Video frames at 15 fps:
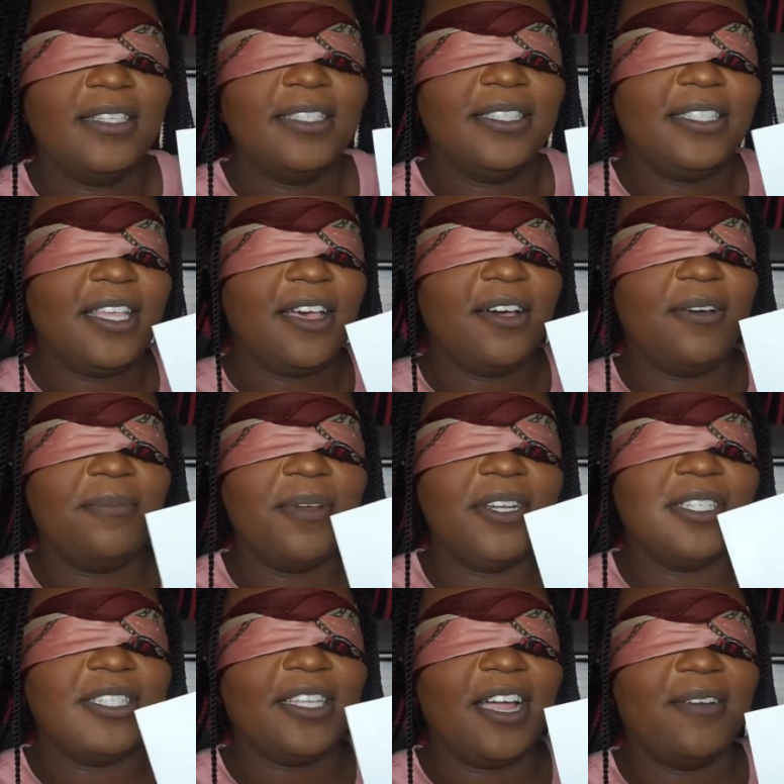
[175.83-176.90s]
so I'm gonna
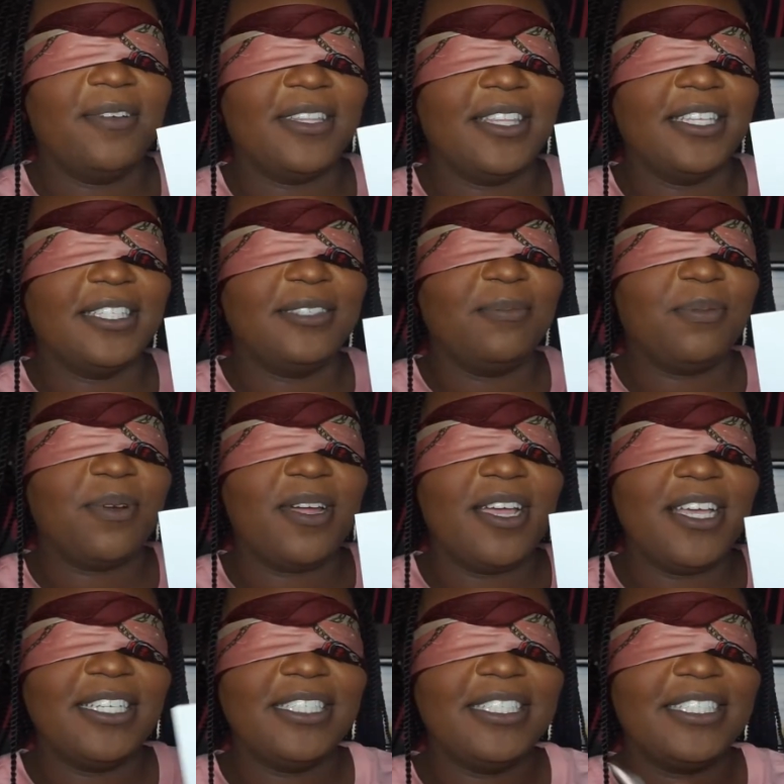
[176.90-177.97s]
start with this
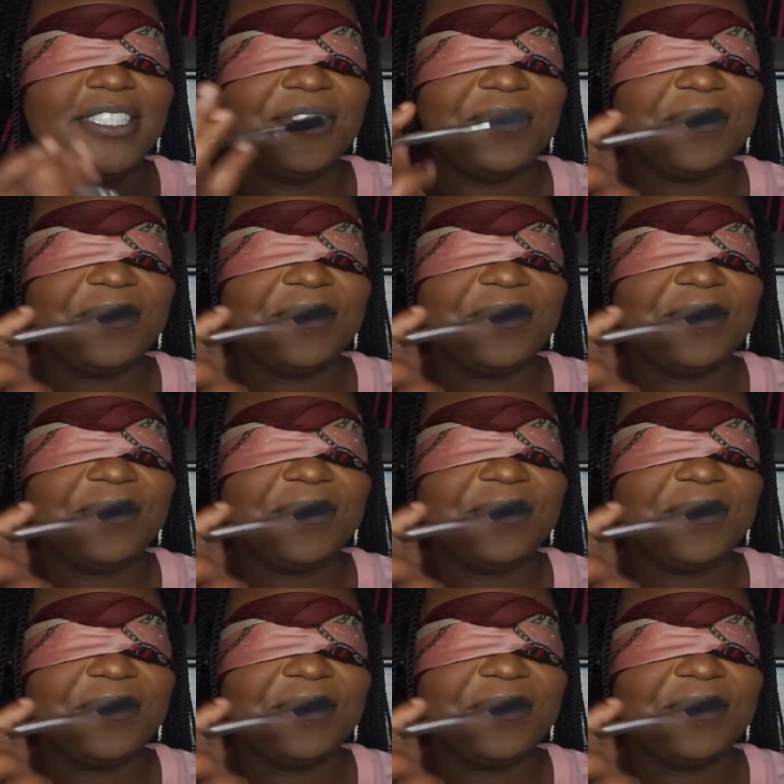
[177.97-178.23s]
brush,